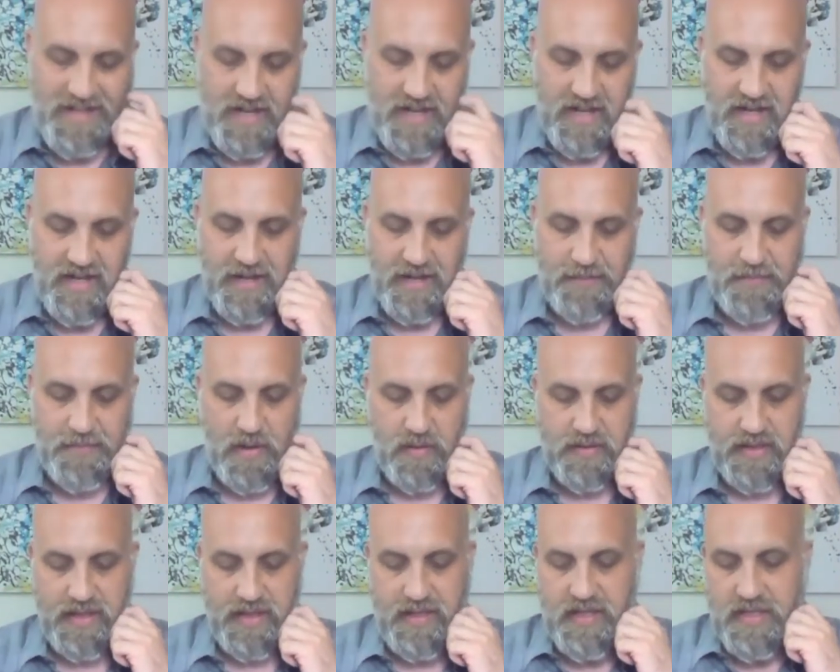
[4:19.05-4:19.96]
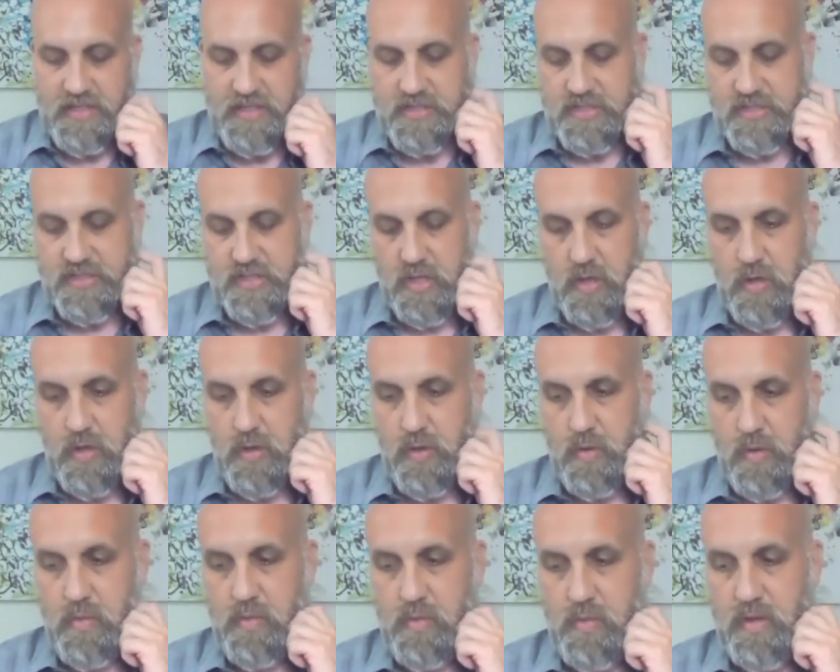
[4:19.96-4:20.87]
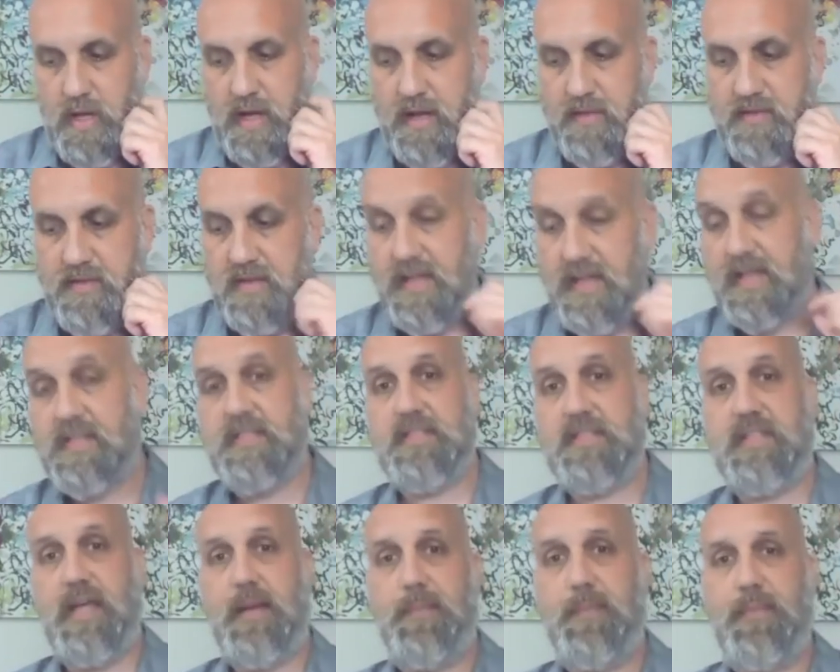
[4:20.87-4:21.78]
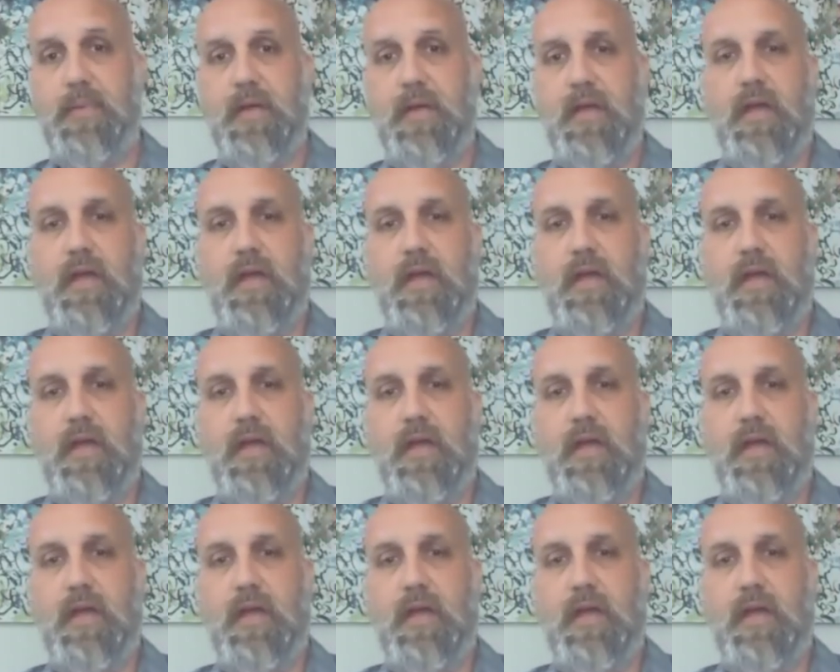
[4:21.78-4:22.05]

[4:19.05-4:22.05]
Okay, so the next step